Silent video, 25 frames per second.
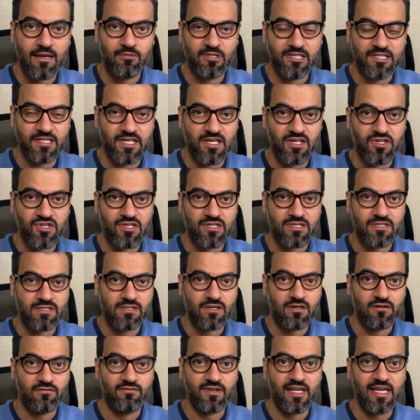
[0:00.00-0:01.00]

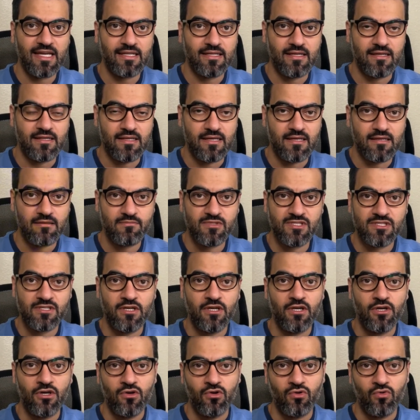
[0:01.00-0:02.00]
applications of LLMs
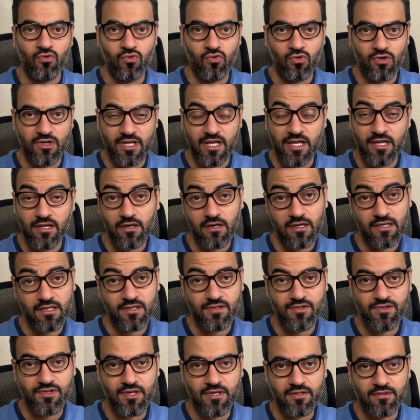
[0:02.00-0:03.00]
or AI
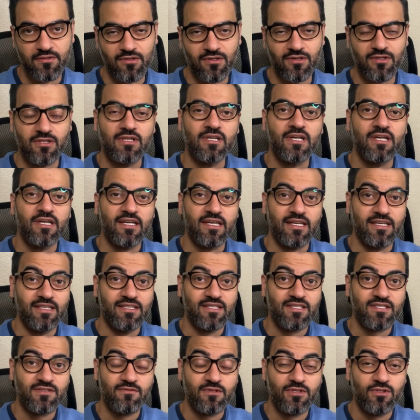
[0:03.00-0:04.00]
in general. In
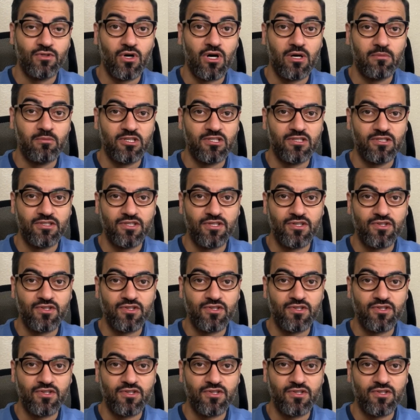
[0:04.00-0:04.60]
this video, I'm going to